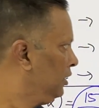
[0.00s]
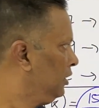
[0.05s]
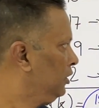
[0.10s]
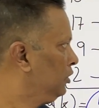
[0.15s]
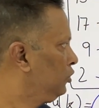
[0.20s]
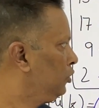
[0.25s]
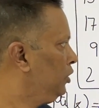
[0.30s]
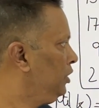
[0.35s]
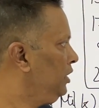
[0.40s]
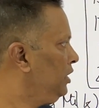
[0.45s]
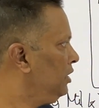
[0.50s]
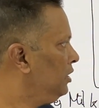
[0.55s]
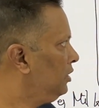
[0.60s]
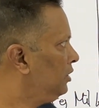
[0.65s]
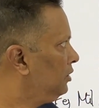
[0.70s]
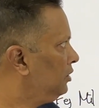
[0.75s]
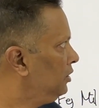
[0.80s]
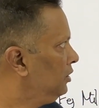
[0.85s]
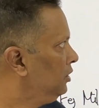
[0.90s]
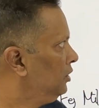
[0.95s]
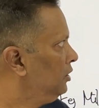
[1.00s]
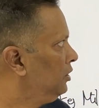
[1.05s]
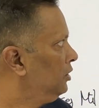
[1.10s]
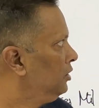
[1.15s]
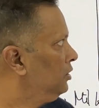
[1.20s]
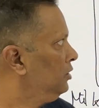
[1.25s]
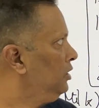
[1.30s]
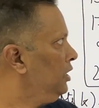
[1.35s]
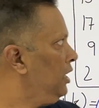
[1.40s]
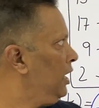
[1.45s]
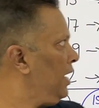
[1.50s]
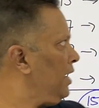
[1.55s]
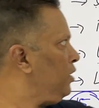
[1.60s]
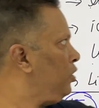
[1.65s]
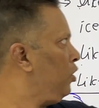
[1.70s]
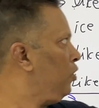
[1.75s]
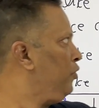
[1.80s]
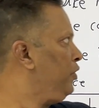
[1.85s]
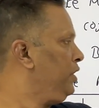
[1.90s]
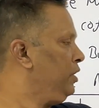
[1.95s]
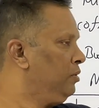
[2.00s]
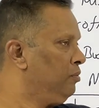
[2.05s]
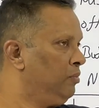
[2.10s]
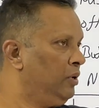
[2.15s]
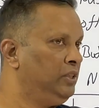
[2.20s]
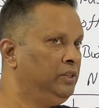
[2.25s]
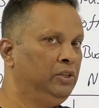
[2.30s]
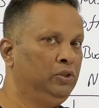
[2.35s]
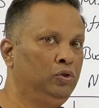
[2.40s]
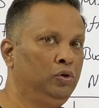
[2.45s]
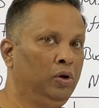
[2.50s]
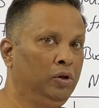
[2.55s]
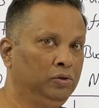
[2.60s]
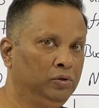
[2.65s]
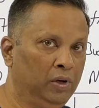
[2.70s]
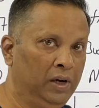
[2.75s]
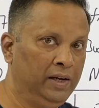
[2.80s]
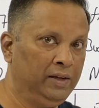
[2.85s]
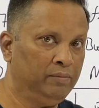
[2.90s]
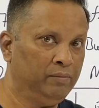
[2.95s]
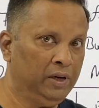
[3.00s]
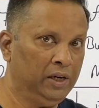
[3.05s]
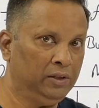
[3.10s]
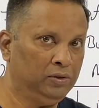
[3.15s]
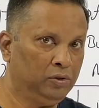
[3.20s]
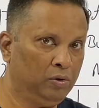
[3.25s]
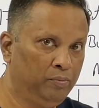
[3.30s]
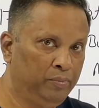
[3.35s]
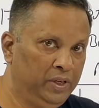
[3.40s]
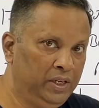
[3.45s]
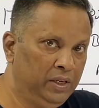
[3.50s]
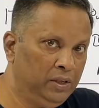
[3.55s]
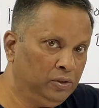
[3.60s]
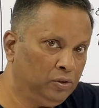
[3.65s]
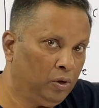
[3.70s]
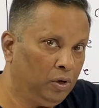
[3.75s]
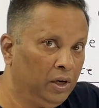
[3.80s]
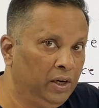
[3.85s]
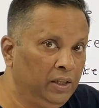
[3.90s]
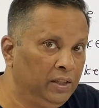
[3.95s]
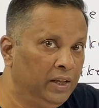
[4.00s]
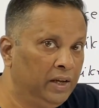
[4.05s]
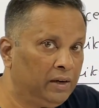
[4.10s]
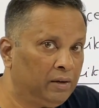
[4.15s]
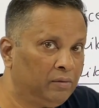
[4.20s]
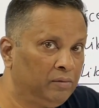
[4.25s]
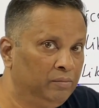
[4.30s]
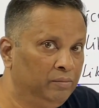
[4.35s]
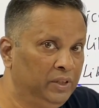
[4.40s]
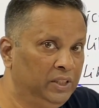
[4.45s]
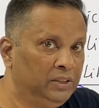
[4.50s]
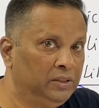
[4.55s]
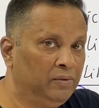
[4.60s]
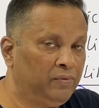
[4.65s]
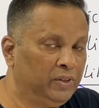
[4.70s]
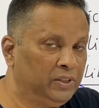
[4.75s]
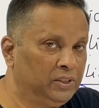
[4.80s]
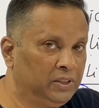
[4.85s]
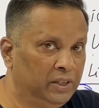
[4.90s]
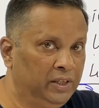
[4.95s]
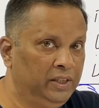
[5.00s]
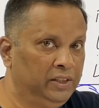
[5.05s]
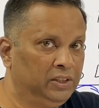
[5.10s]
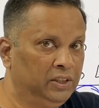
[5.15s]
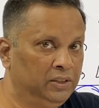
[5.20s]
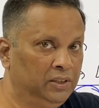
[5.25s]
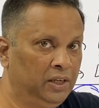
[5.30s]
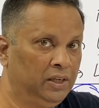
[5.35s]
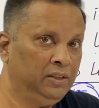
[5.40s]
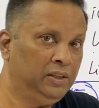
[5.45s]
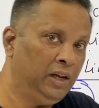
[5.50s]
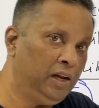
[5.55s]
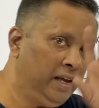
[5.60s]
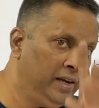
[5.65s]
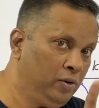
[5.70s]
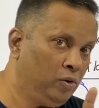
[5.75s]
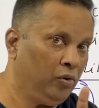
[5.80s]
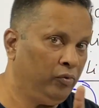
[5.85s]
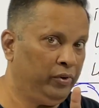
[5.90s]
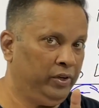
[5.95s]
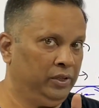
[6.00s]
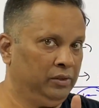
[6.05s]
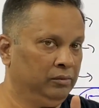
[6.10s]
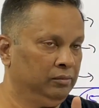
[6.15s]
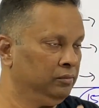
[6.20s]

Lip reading: So here they like coffee, but they should also like milk. So B is already there. B is the first condition, that they like coffee.